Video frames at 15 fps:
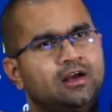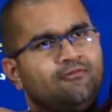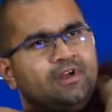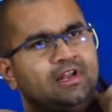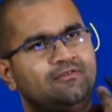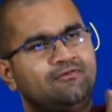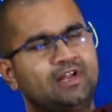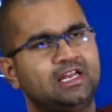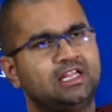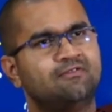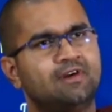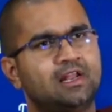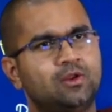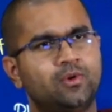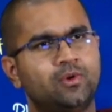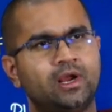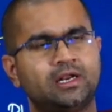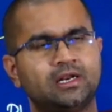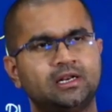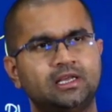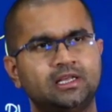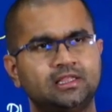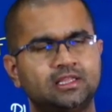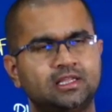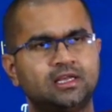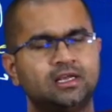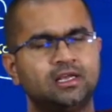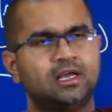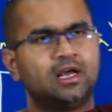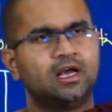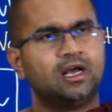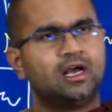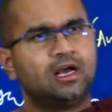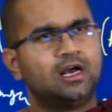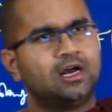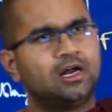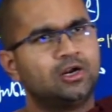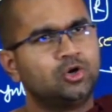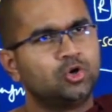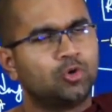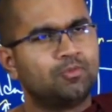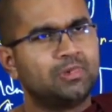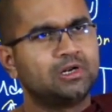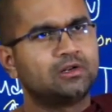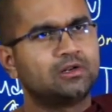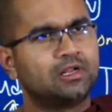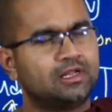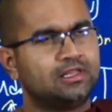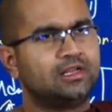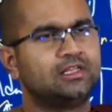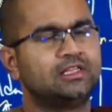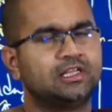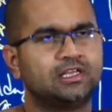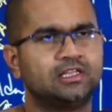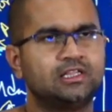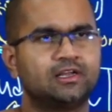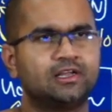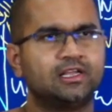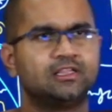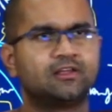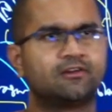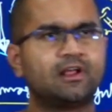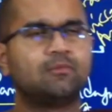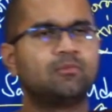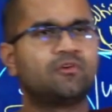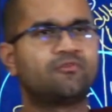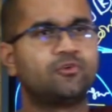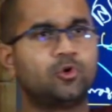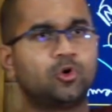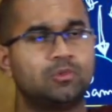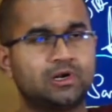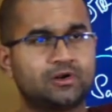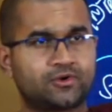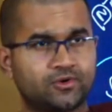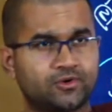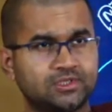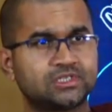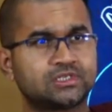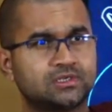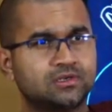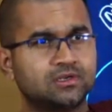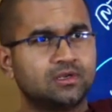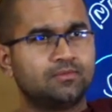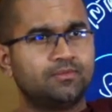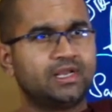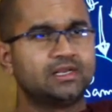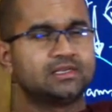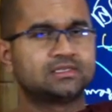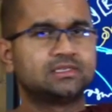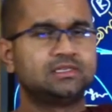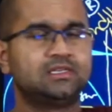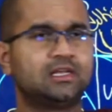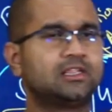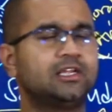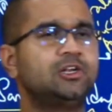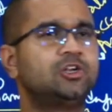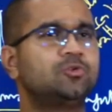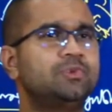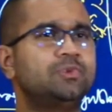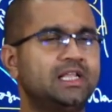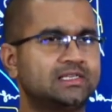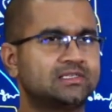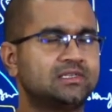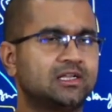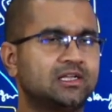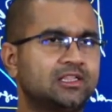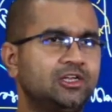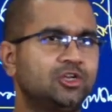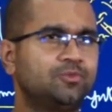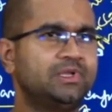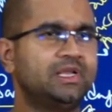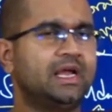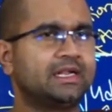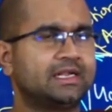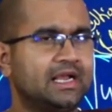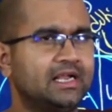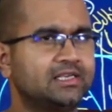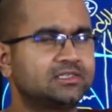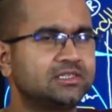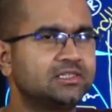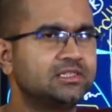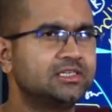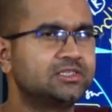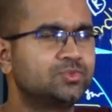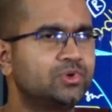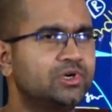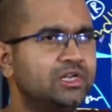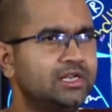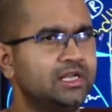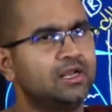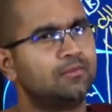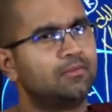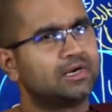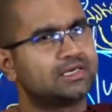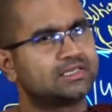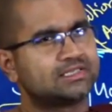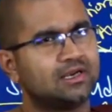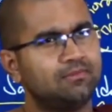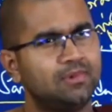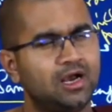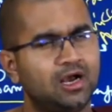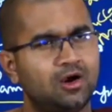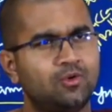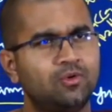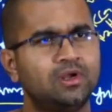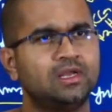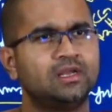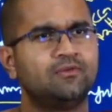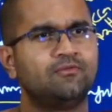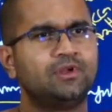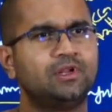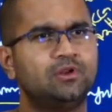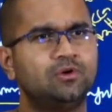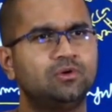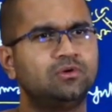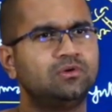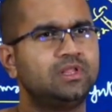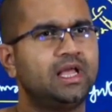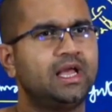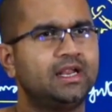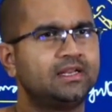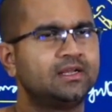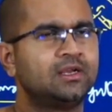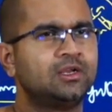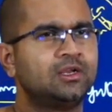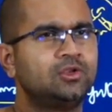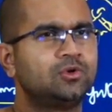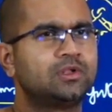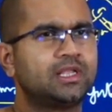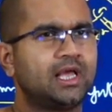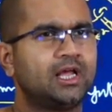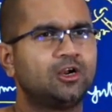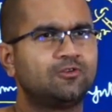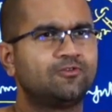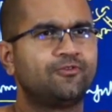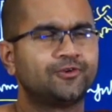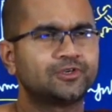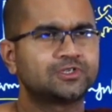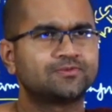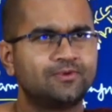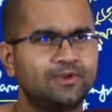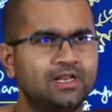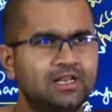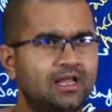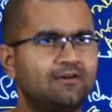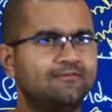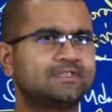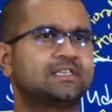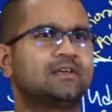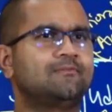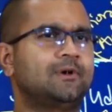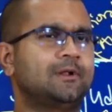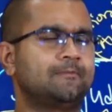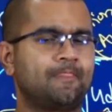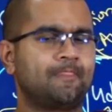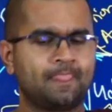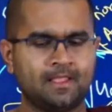when evaluated in the noble in the realm of noble truths, because there's nothing to be attached in this world. But somehow we know that you cannot forcefully love someone,